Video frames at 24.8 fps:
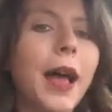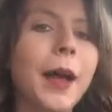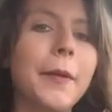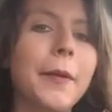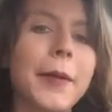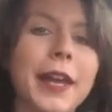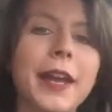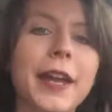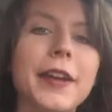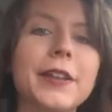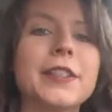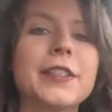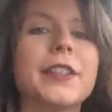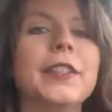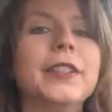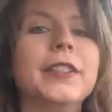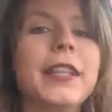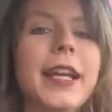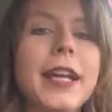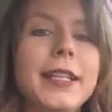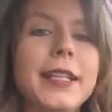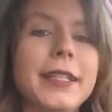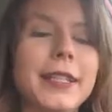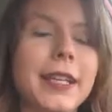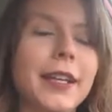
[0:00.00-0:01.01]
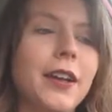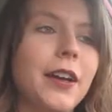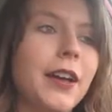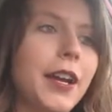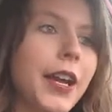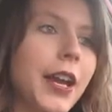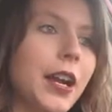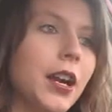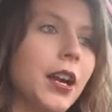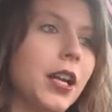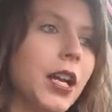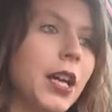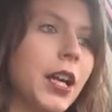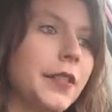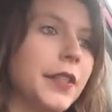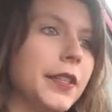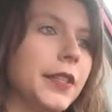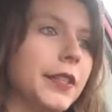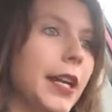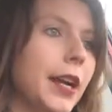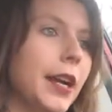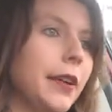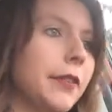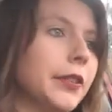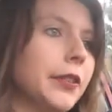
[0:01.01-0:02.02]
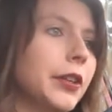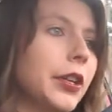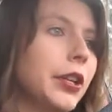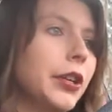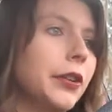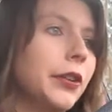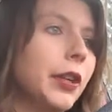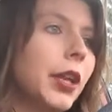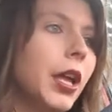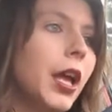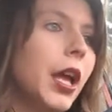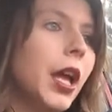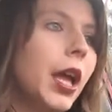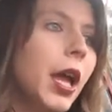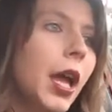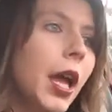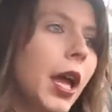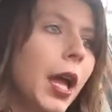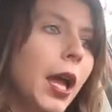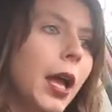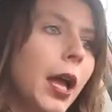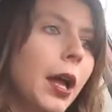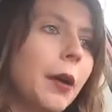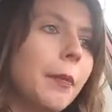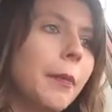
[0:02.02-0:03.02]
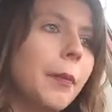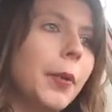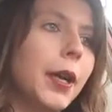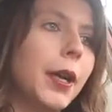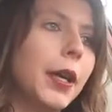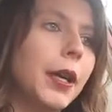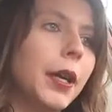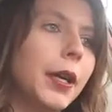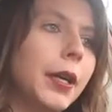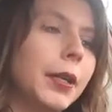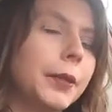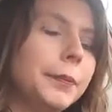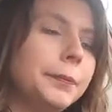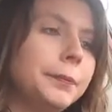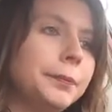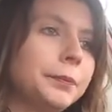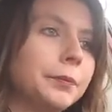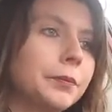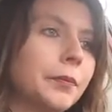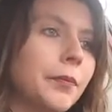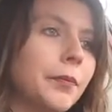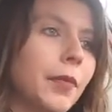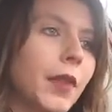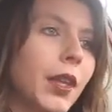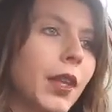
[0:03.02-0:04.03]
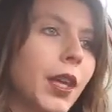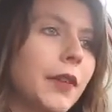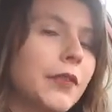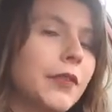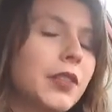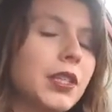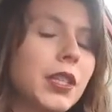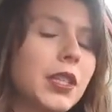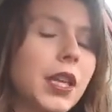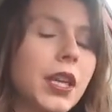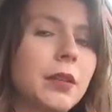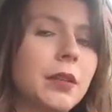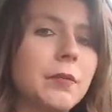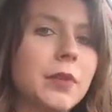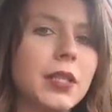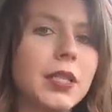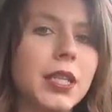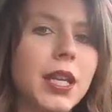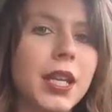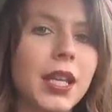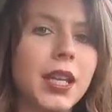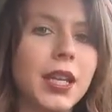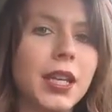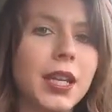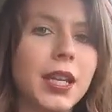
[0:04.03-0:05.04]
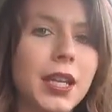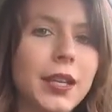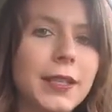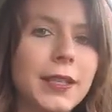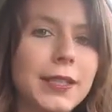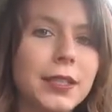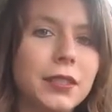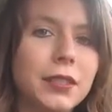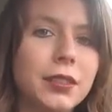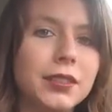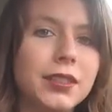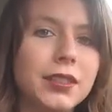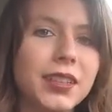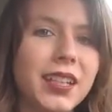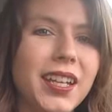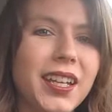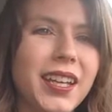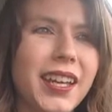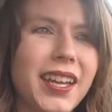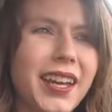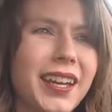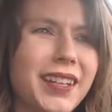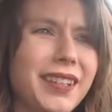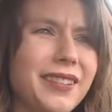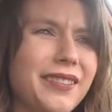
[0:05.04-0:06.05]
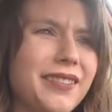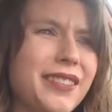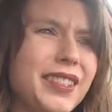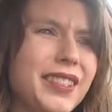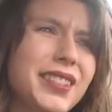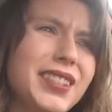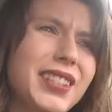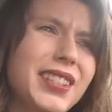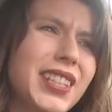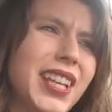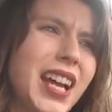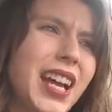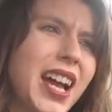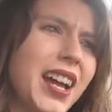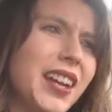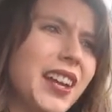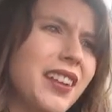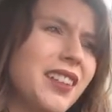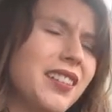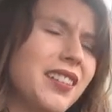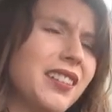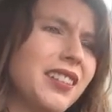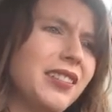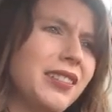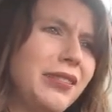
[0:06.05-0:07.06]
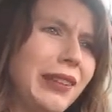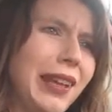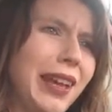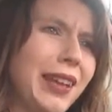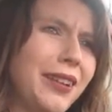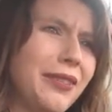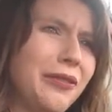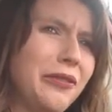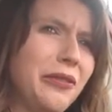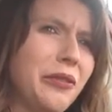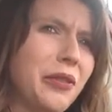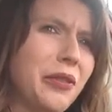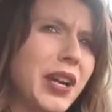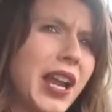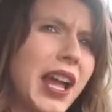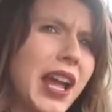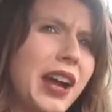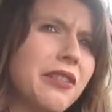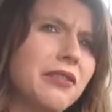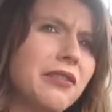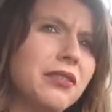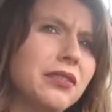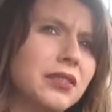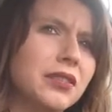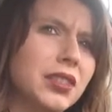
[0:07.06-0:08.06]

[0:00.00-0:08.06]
My hair's all nice. I got a haircut this afternoon, but um. I've just kind of been taking it easy all day. I kind of feel tired and kind of worn out.